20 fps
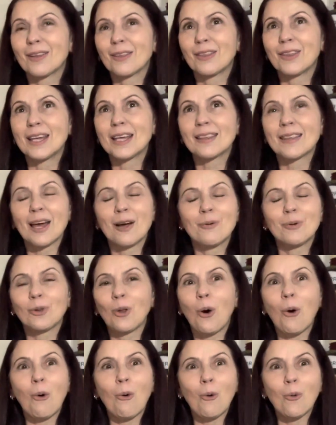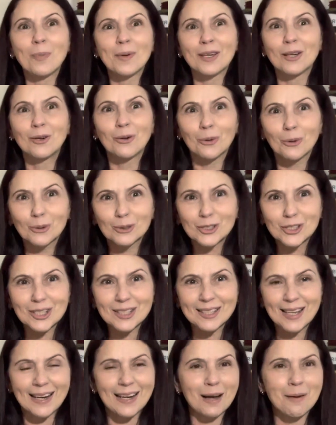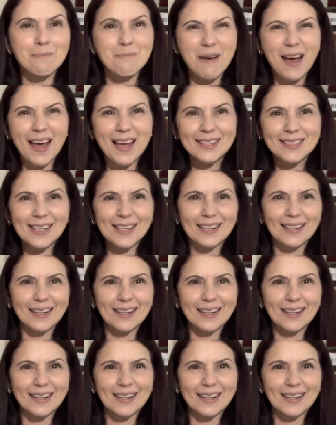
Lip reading: think they will all be gorgeous and amazing,